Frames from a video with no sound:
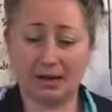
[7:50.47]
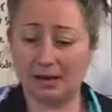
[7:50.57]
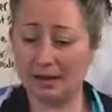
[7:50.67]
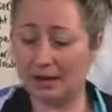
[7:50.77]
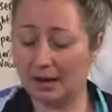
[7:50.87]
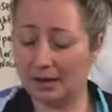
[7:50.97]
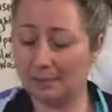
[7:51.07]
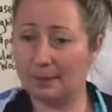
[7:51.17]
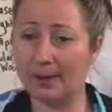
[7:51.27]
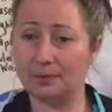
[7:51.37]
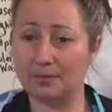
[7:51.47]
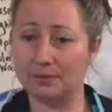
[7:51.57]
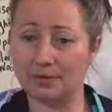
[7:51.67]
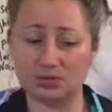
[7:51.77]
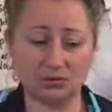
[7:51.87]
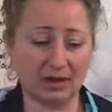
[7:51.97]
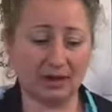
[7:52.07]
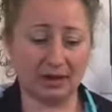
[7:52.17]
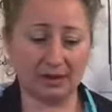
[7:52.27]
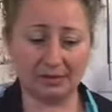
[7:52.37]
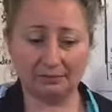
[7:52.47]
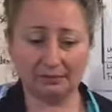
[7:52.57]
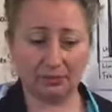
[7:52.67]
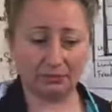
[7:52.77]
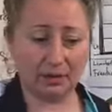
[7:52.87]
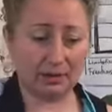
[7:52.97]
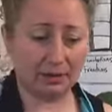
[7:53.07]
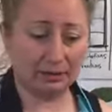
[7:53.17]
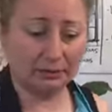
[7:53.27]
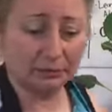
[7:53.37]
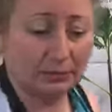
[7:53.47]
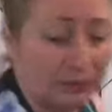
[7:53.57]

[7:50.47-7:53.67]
any kind of paper that you have around,